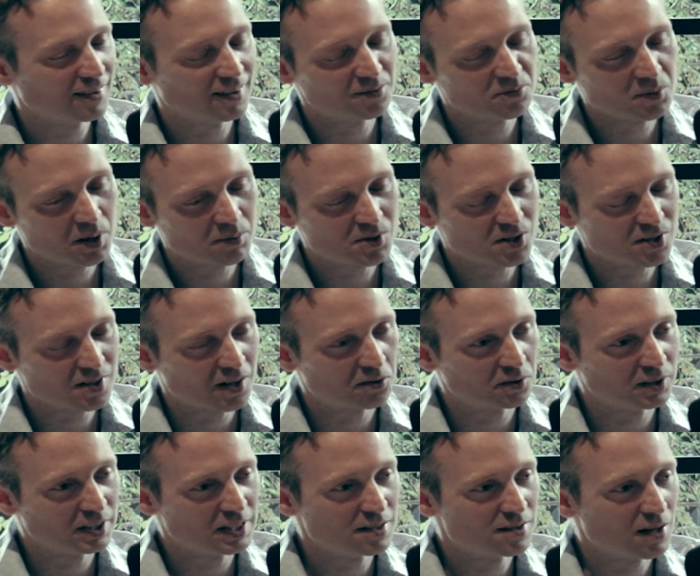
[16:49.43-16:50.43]
I'm just not
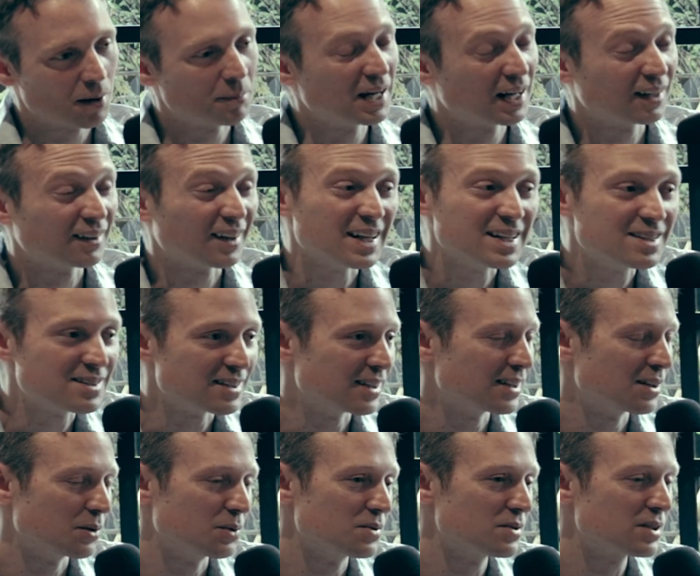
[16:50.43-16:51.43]
really into. I mean, I liked
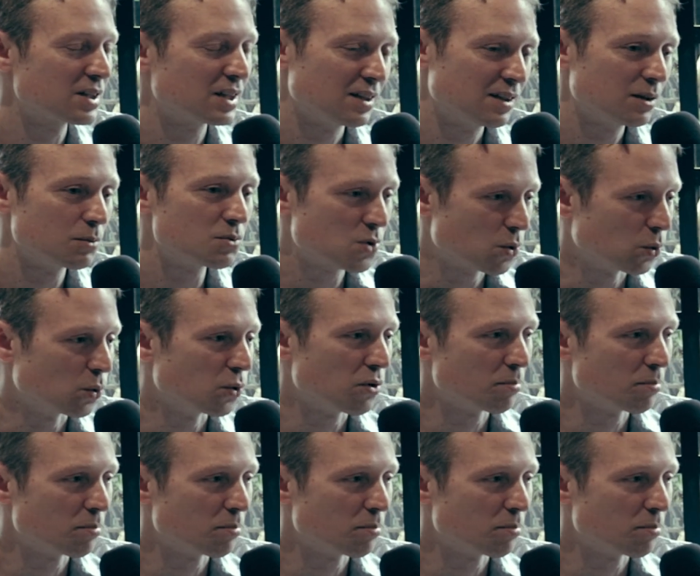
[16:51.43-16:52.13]
it. It was cool.